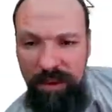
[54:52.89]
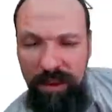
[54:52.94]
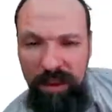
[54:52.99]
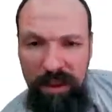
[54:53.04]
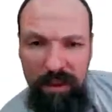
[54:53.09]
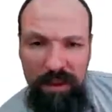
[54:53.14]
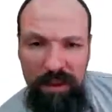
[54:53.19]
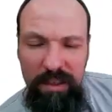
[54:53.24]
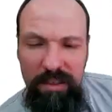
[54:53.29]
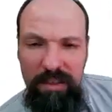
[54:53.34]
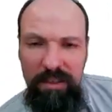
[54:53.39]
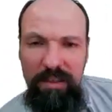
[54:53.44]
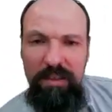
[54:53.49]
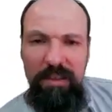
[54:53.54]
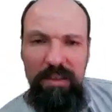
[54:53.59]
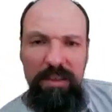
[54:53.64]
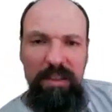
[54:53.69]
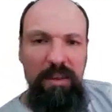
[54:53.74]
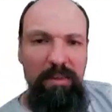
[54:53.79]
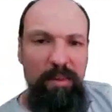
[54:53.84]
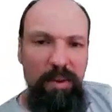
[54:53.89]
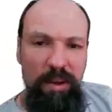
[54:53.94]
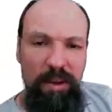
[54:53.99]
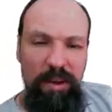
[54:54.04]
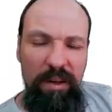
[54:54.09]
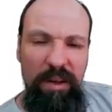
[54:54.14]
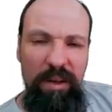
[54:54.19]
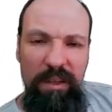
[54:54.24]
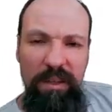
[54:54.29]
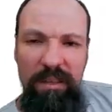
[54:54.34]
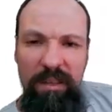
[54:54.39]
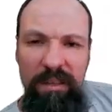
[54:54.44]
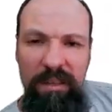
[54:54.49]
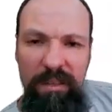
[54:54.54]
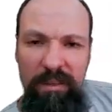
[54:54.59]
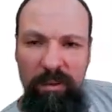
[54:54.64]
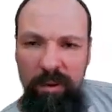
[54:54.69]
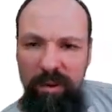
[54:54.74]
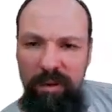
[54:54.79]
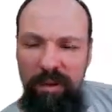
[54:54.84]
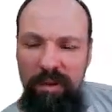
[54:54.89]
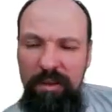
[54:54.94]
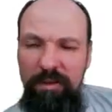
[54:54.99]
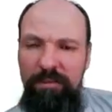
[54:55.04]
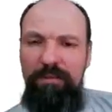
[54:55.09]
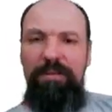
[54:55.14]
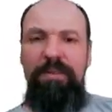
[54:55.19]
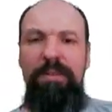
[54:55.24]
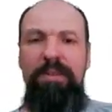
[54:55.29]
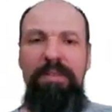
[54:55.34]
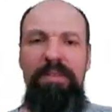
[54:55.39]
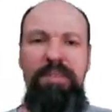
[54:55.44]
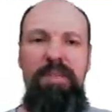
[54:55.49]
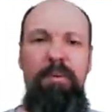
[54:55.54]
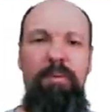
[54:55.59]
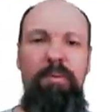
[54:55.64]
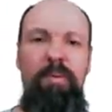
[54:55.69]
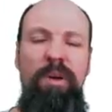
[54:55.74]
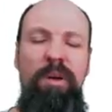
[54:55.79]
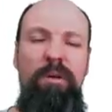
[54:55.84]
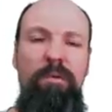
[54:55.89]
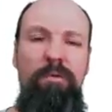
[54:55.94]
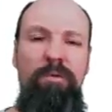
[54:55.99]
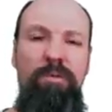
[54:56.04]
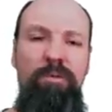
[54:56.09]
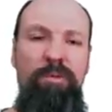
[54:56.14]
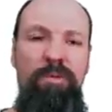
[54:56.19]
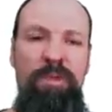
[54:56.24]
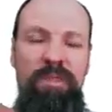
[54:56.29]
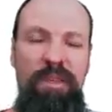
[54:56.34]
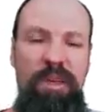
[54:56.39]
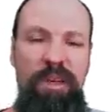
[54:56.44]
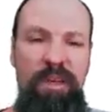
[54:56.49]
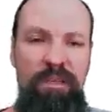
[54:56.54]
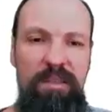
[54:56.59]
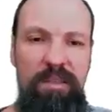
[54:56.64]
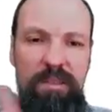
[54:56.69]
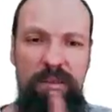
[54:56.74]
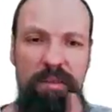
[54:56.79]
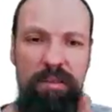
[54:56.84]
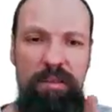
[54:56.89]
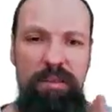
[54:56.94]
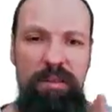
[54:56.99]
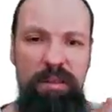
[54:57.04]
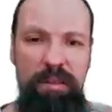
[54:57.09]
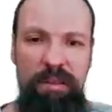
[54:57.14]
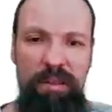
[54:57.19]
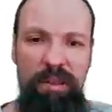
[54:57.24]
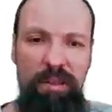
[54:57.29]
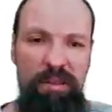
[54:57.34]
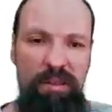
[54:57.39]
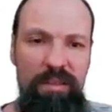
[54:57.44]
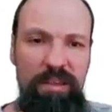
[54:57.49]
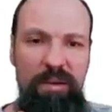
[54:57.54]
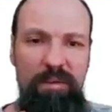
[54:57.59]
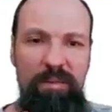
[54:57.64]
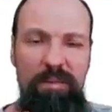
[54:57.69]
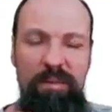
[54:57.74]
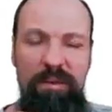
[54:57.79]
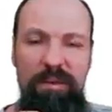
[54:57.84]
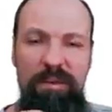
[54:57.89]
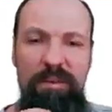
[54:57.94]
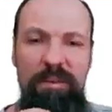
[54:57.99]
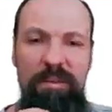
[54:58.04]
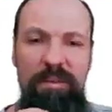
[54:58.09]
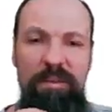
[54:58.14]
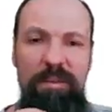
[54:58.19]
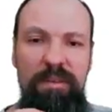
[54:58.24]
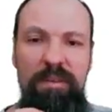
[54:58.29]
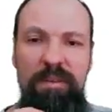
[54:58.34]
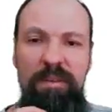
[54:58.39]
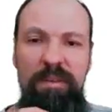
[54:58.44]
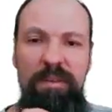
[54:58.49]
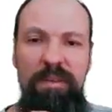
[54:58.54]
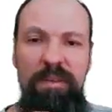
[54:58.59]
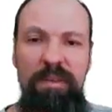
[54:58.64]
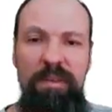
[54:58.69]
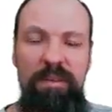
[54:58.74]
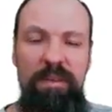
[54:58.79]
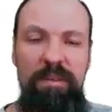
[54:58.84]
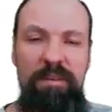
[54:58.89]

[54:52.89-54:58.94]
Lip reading: yeah, let's skip ergodicity. If there's time, we are going to discuss it next time. It is a